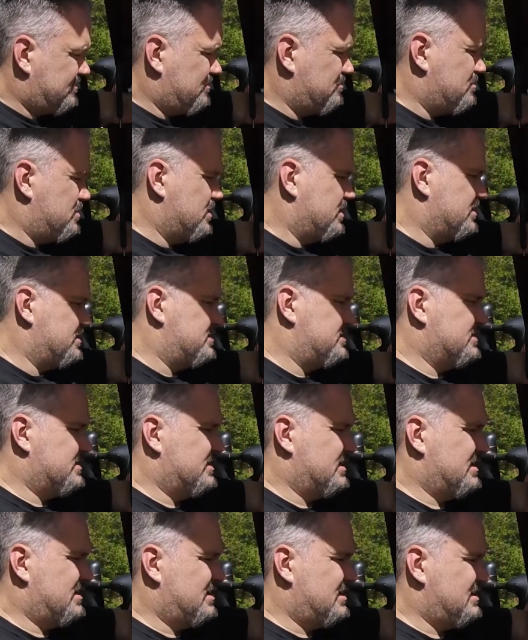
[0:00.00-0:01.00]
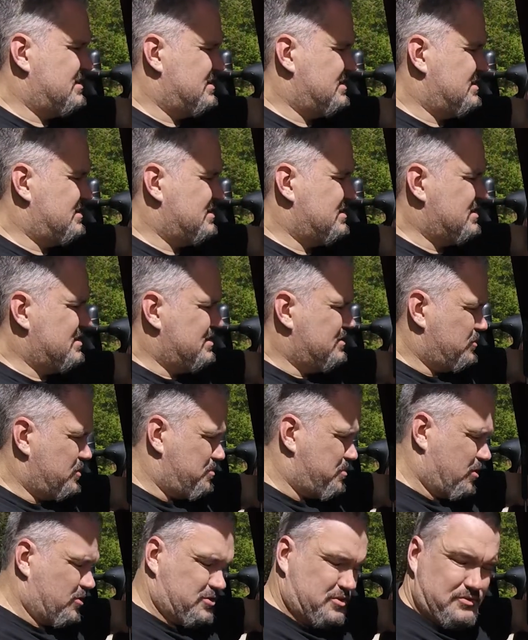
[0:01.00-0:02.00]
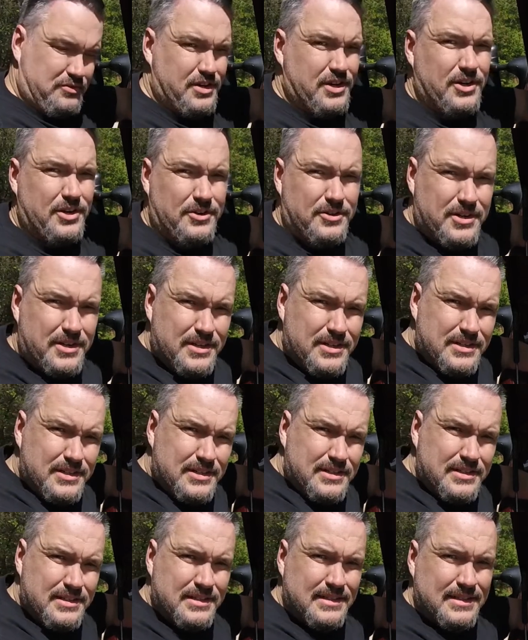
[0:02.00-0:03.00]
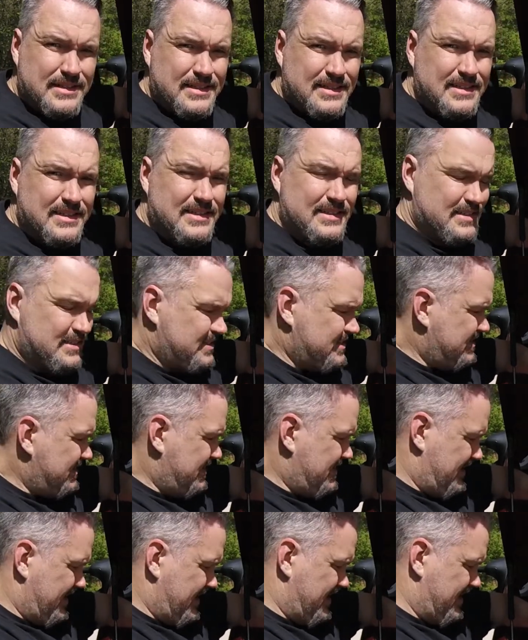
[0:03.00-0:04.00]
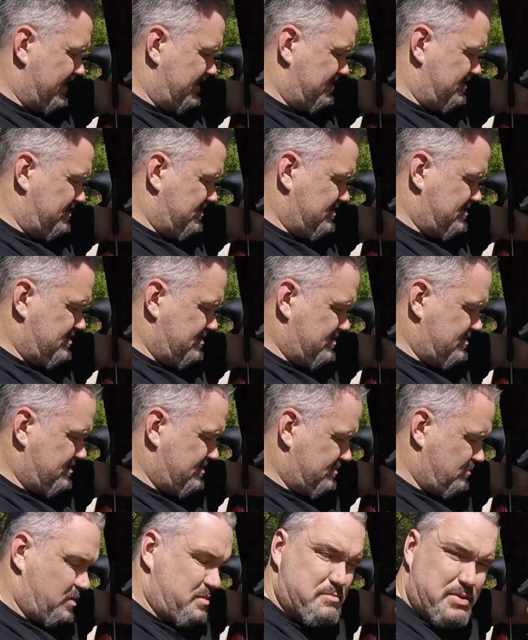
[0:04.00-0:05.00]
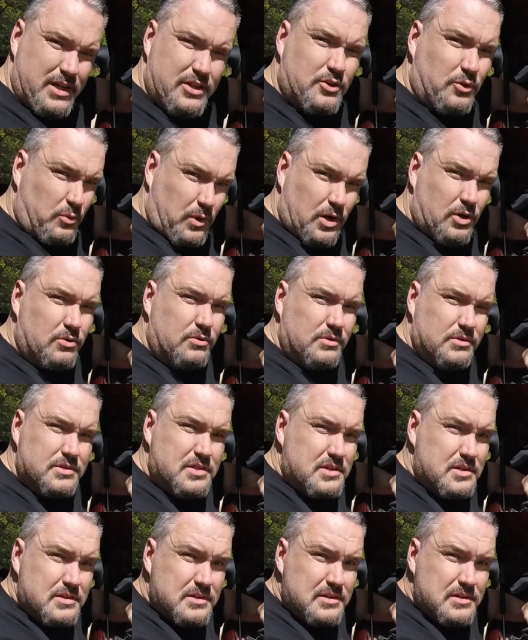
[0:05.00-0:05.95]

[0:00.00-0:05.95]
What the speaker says: But we persevered. And we beat the rodent.